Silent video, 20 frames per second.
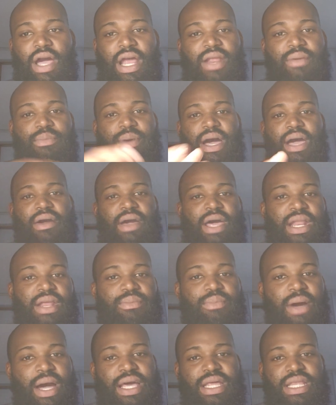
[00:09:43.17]

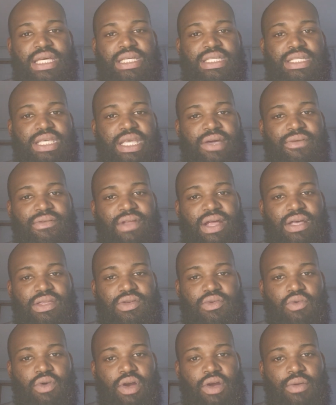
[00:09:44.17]
anybody that's giving out
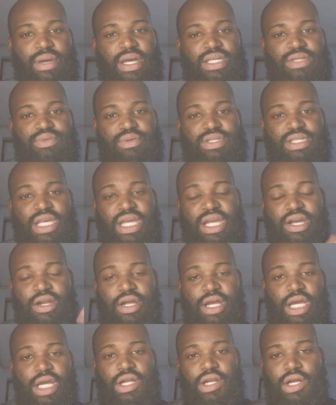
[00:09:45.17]
the word, man, it's supposed to hear
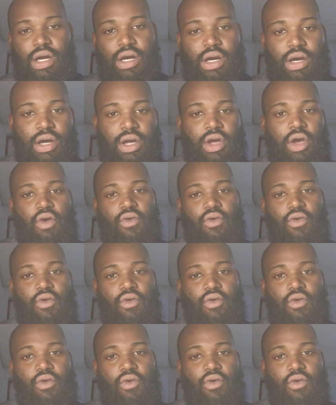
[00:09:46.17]
the.